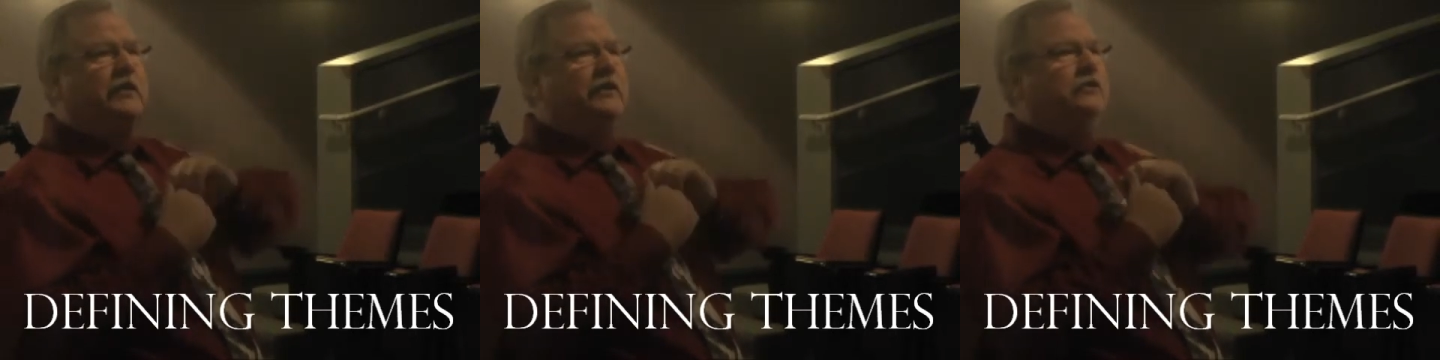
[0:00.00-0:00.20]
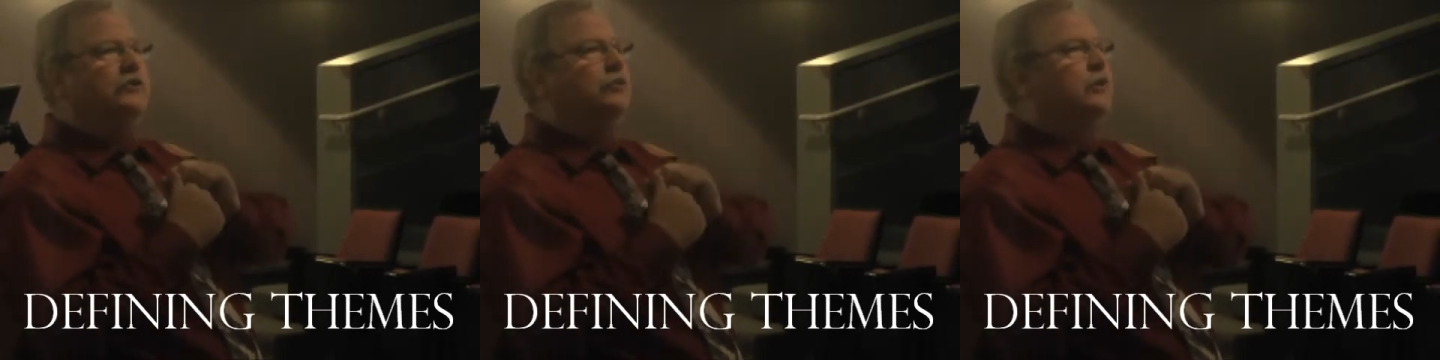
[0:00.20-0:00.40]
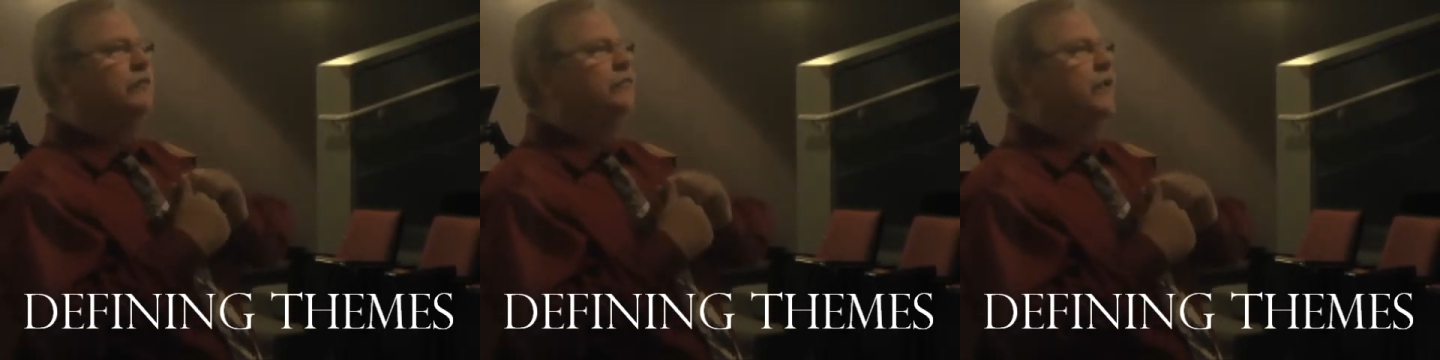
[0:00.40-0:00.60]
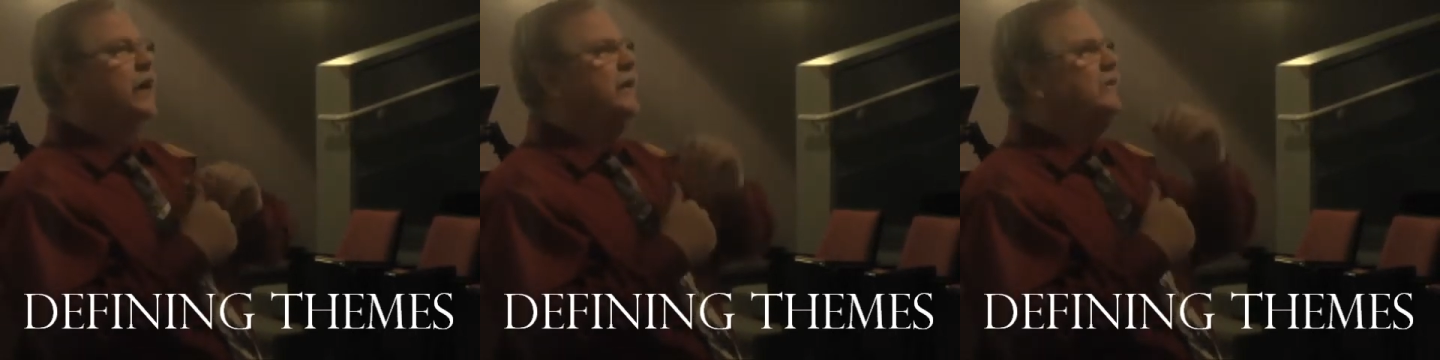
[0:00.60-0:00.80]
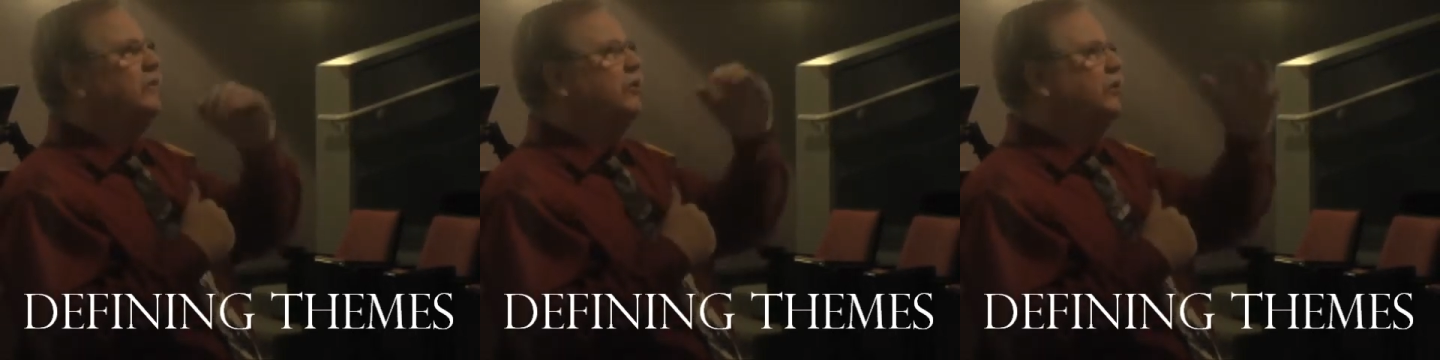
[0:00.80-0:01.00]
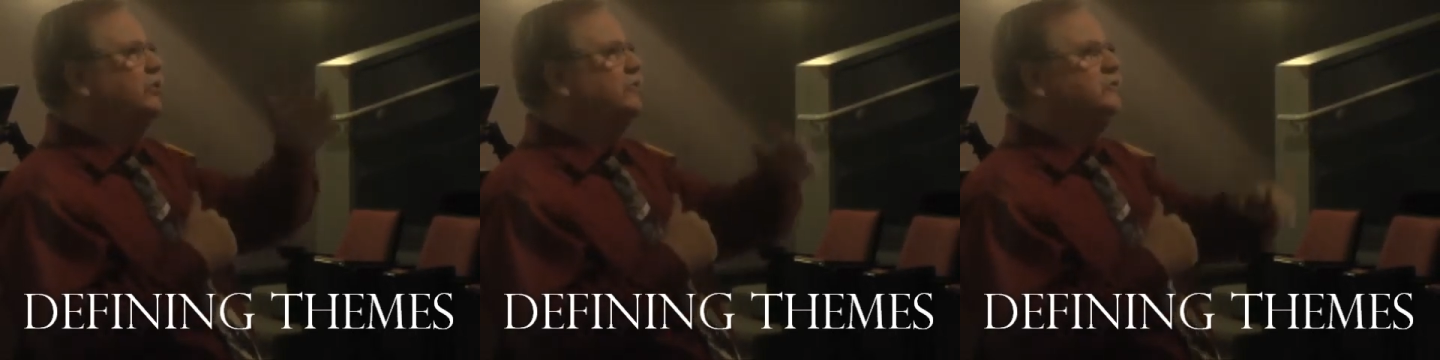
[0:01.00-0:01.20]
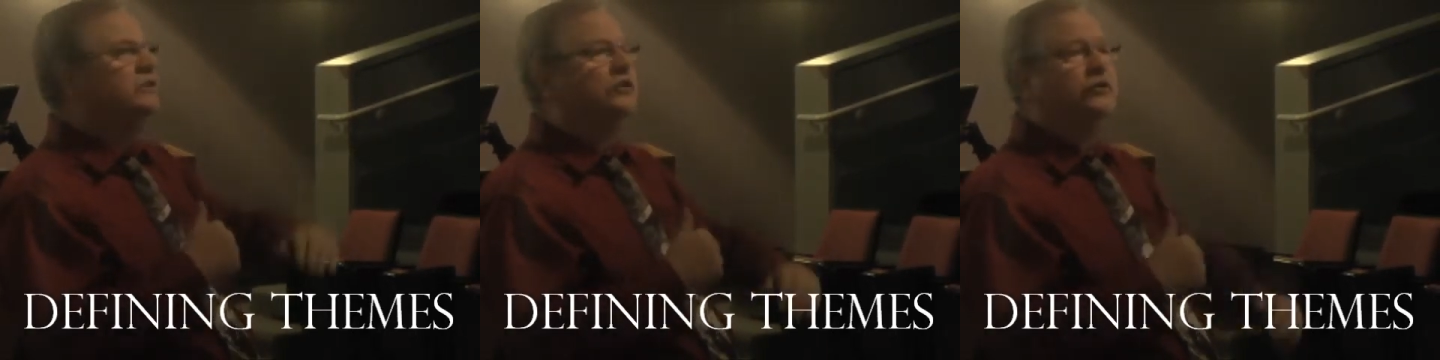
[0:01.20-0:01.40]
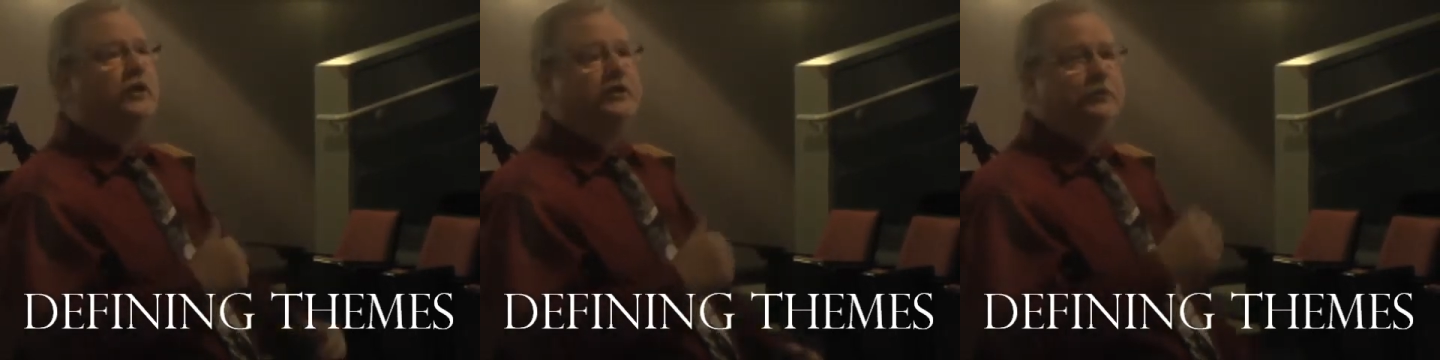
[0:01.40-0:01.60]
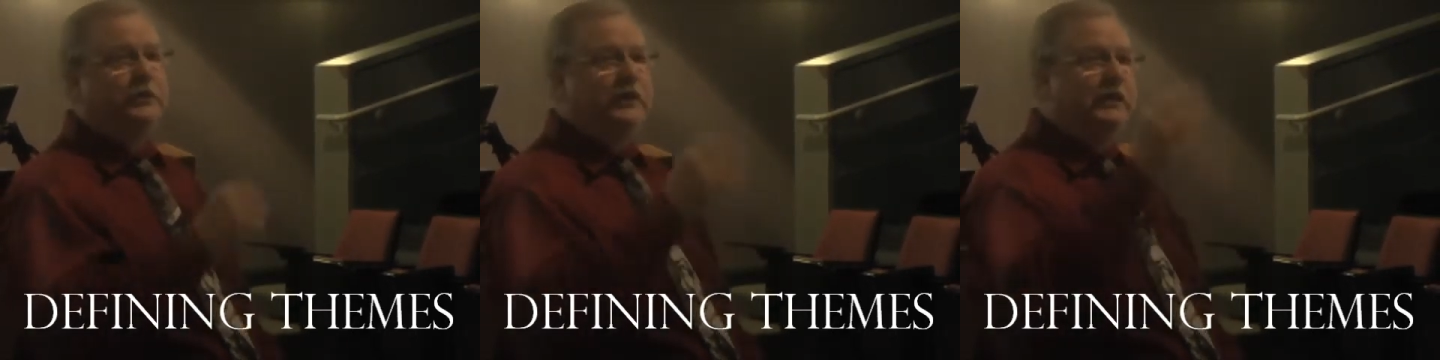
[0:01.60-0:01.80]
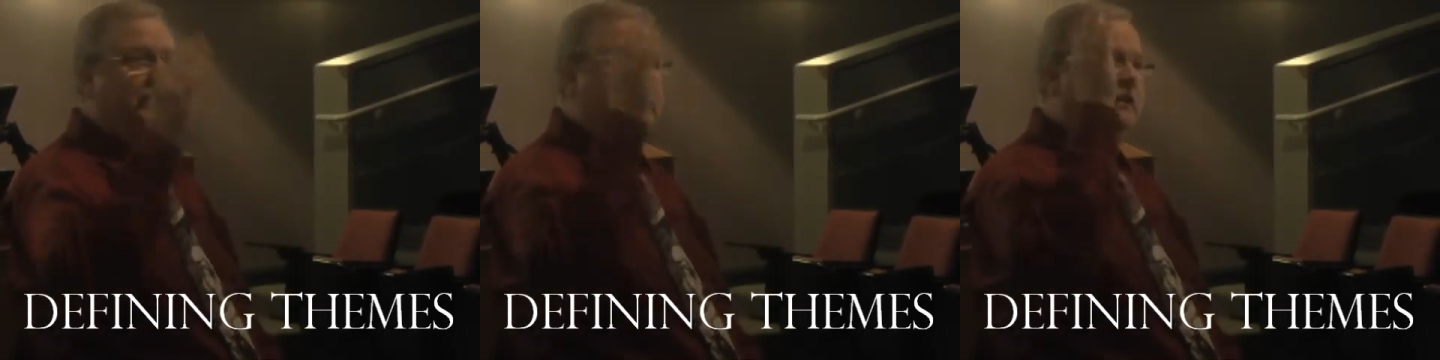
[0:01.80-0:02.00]
that you have read or are still going to
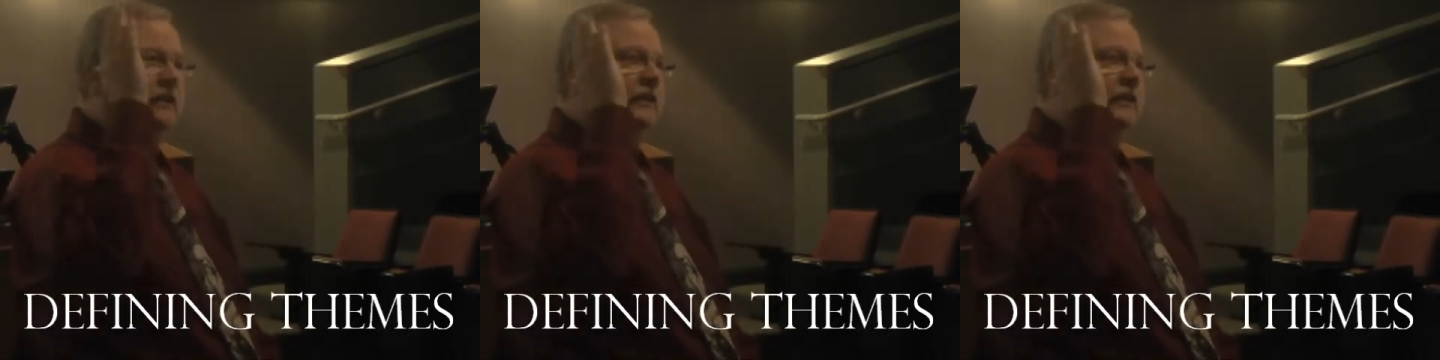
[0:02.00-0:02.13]
read,